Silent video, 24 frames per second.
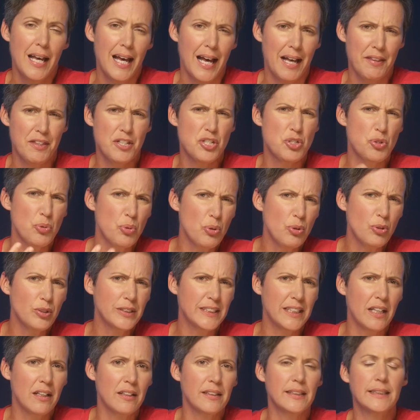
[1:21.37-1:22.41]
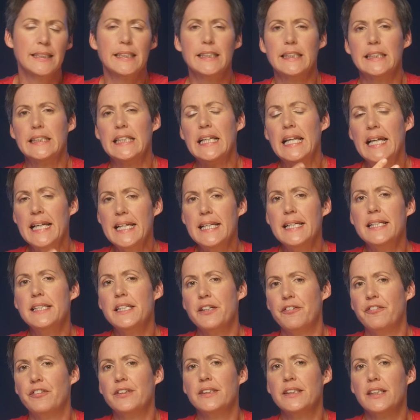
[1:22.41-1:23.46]
and the drawers are slightly
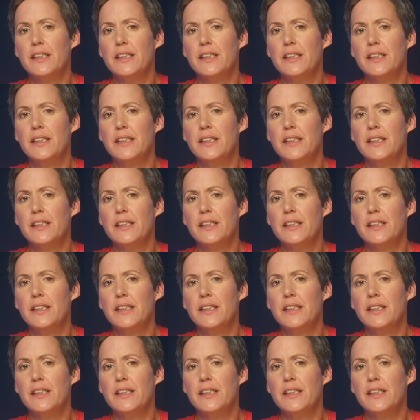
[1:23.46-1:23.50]
different